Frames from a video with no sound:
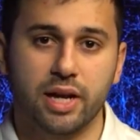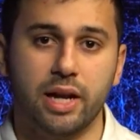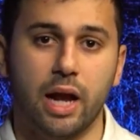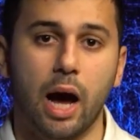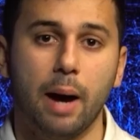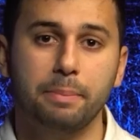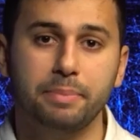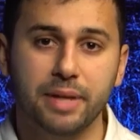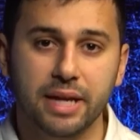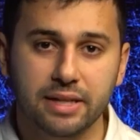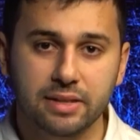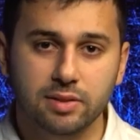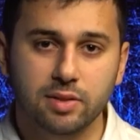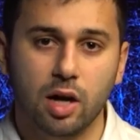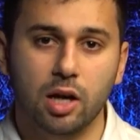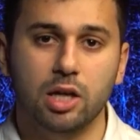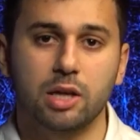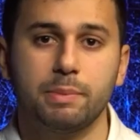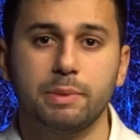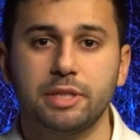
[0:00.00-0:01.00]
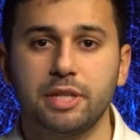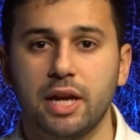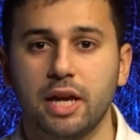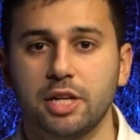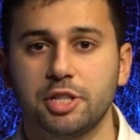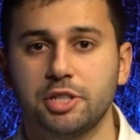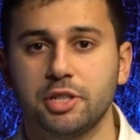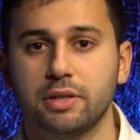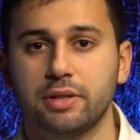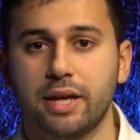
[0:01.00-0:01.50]
and updates
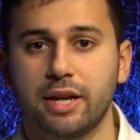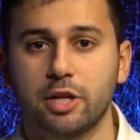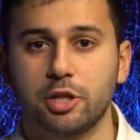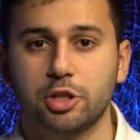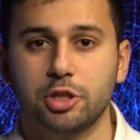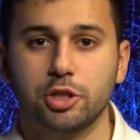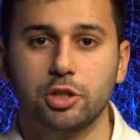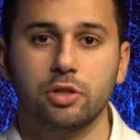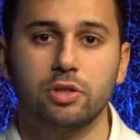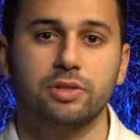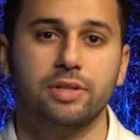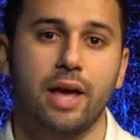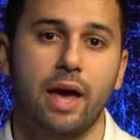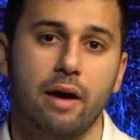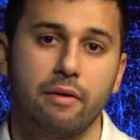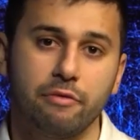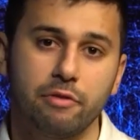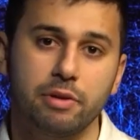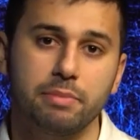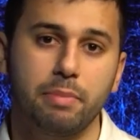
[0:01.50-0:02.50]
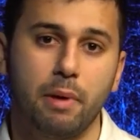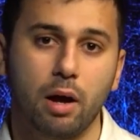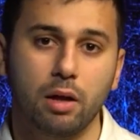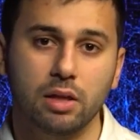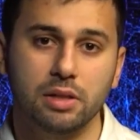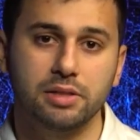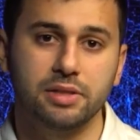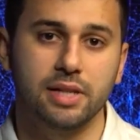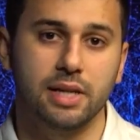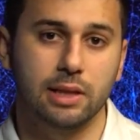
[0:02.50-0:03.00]
documentation that ensures every
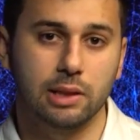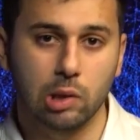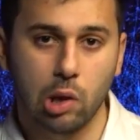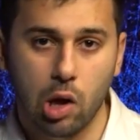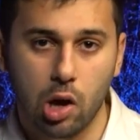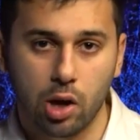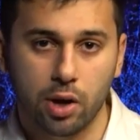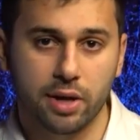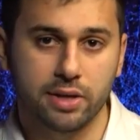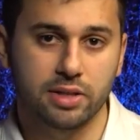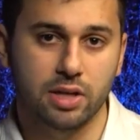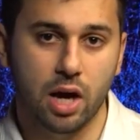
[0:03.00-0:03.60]
policy and log is